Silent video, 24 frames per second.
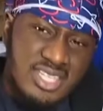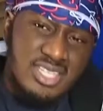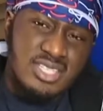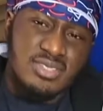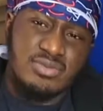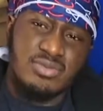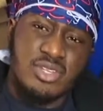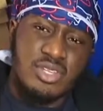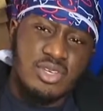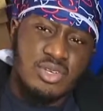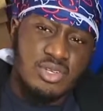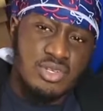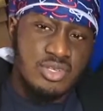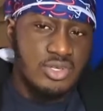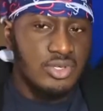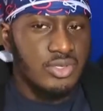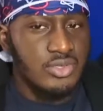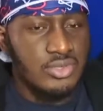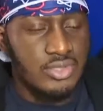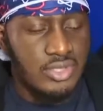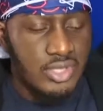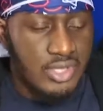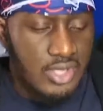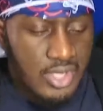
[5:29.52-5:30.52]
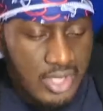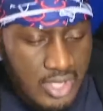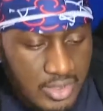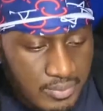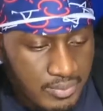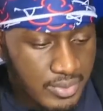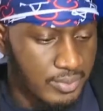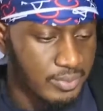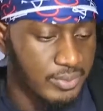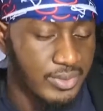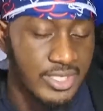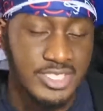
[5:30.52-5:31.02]
end this video though.
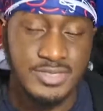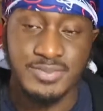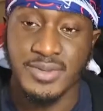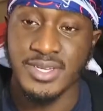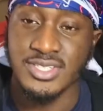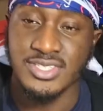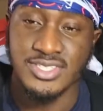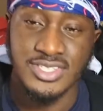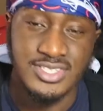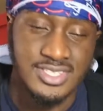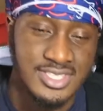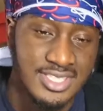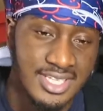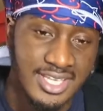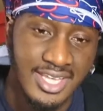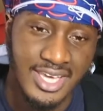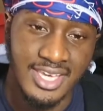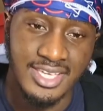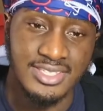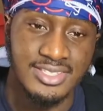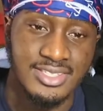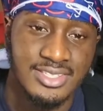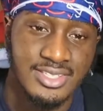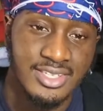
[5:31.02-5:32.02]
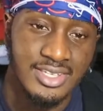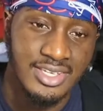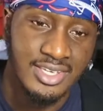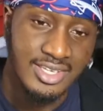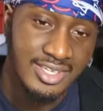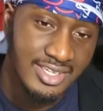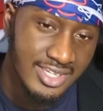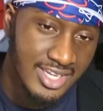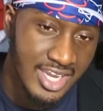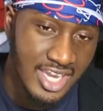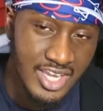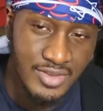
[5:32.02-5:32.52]
But please make sure to like,
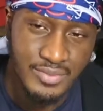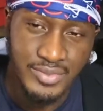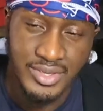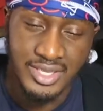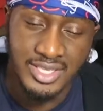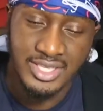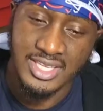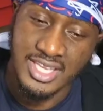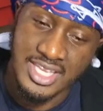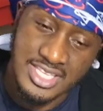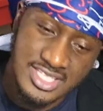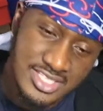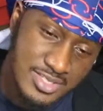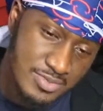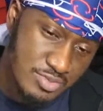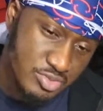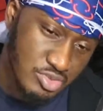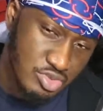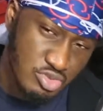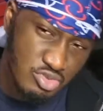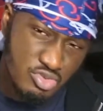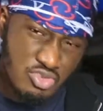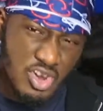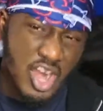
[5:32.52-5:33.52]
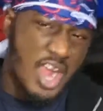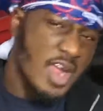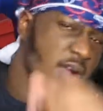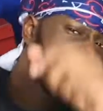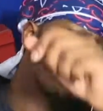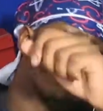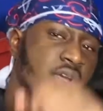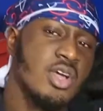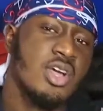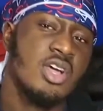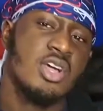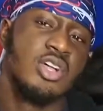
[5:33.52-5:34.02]
comment, and
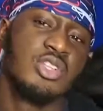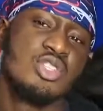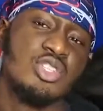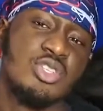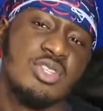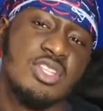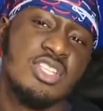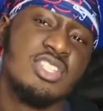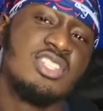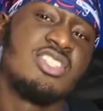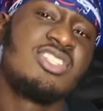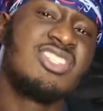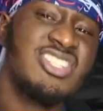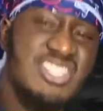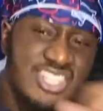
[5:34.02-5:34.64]
subscribe to this